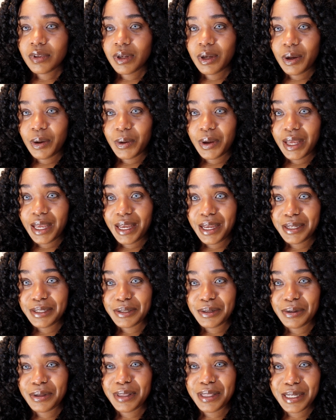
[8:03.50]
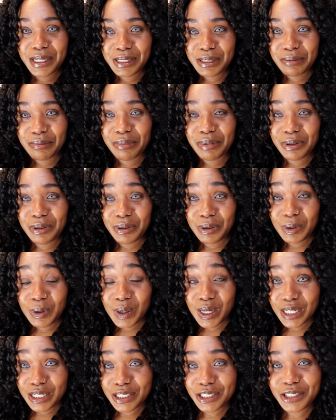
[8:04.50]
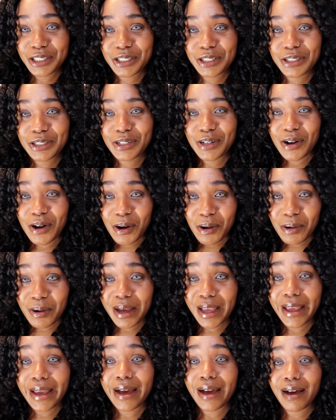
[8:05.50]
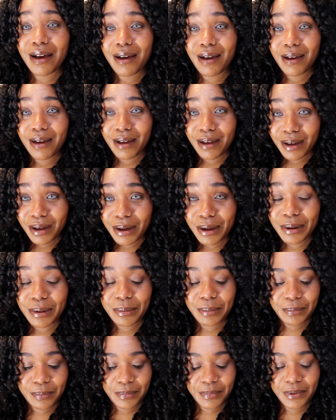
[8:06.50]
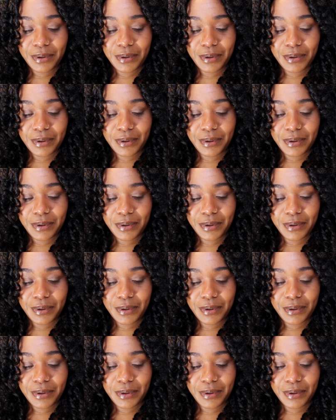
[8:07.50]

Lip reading: Okay, so this blue is showing up.